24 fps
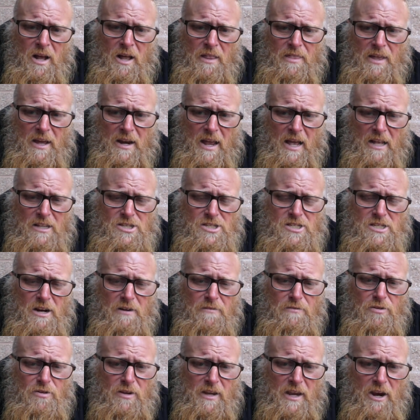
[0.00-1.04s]
that had
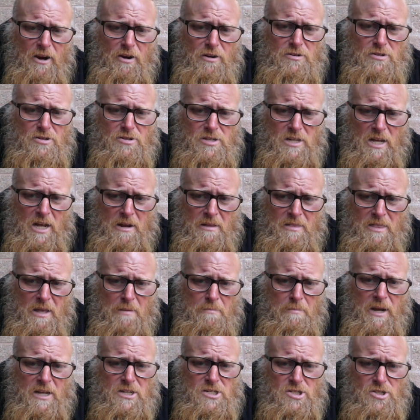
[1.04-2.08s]
several characters on it
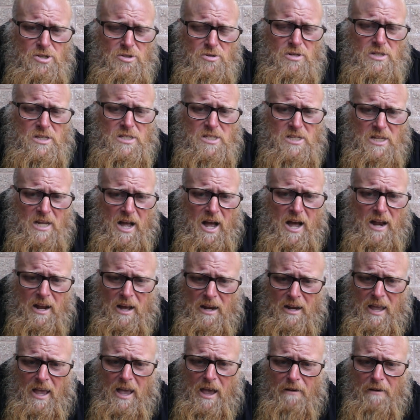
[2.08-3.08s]
that my students got on